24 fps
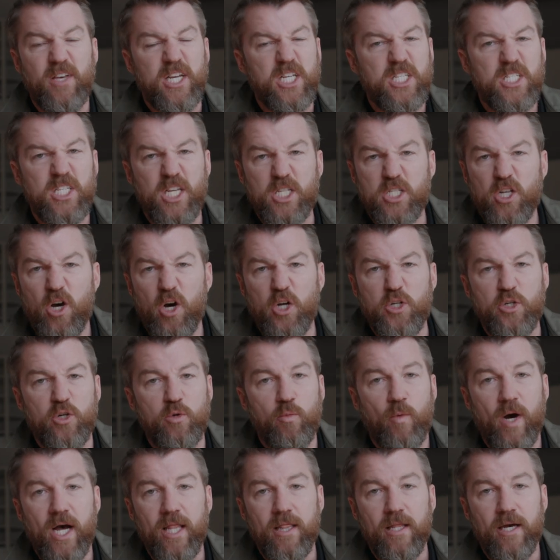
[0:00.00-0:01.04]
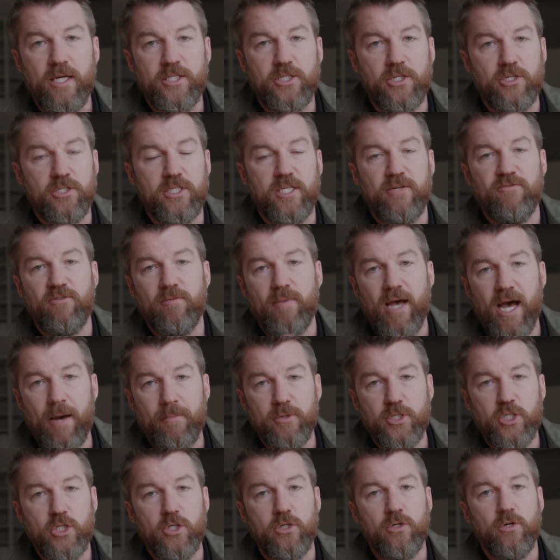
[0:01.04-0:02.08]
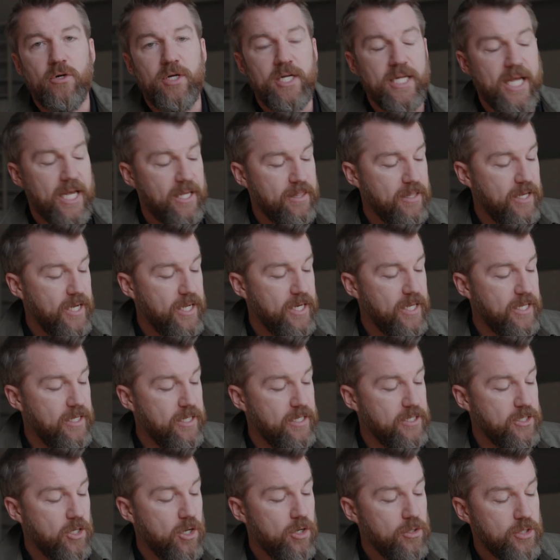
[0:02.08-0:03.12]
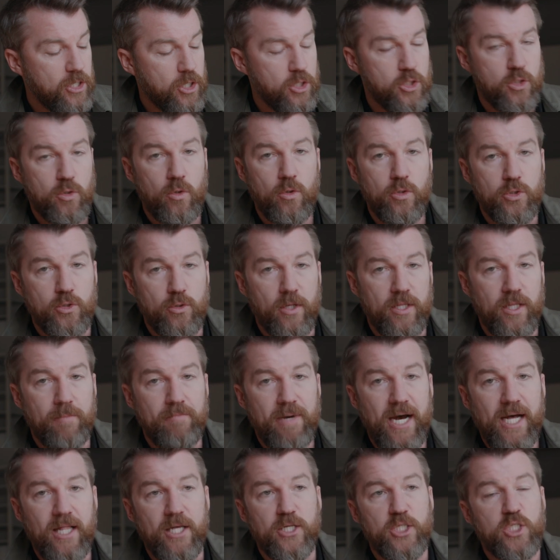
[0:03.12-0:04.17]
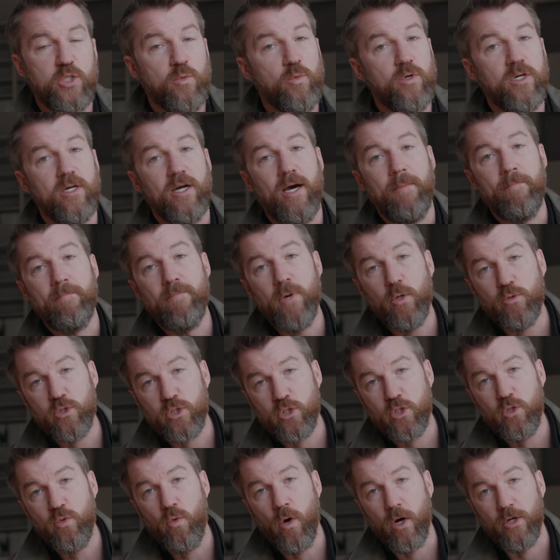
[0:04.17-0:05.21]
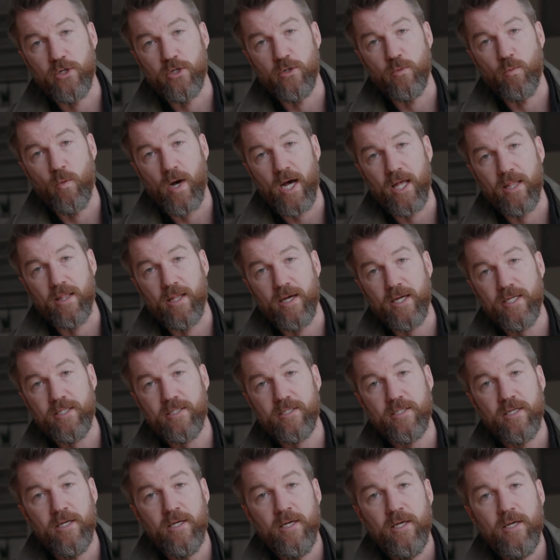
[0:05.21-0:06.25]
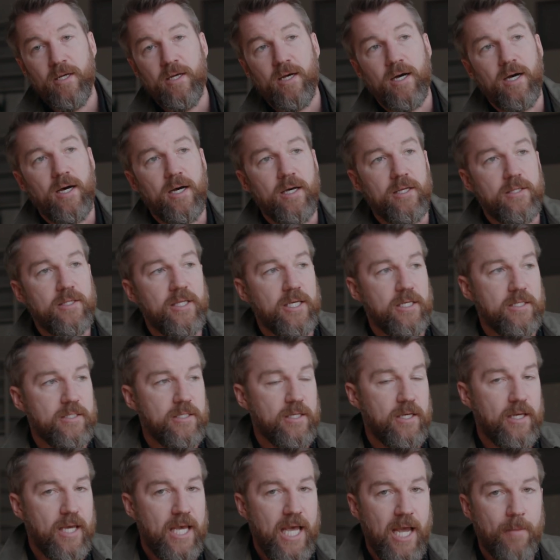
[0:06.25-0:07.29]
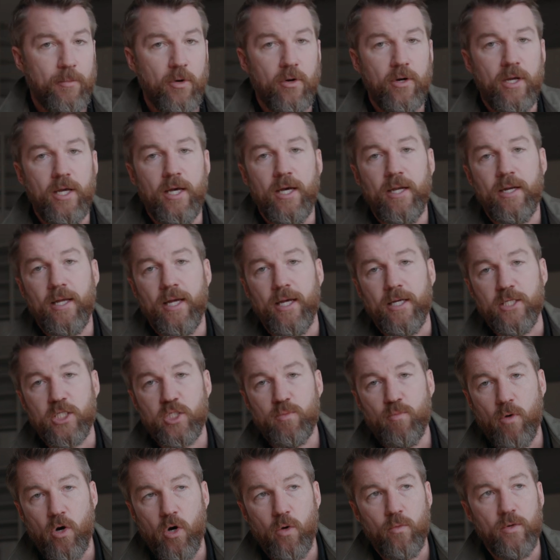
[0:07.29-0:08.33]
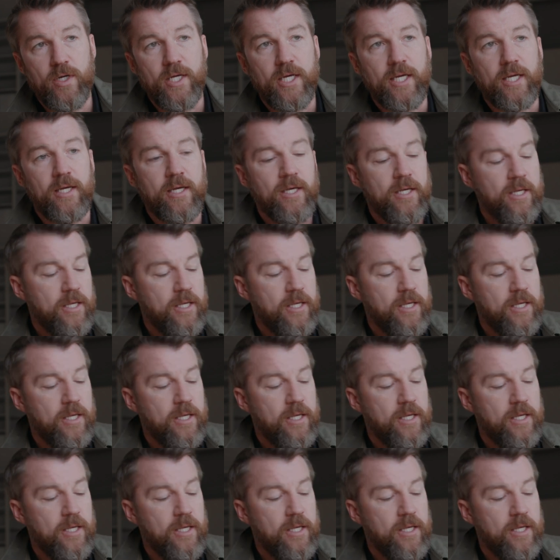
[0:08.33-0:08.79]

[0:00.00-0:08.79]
like 600-watt lights you're seeing from Aperture or Nanlite is all the controls are on the ballast, where on most 200-watt lights, things like Amaran and Small Rig,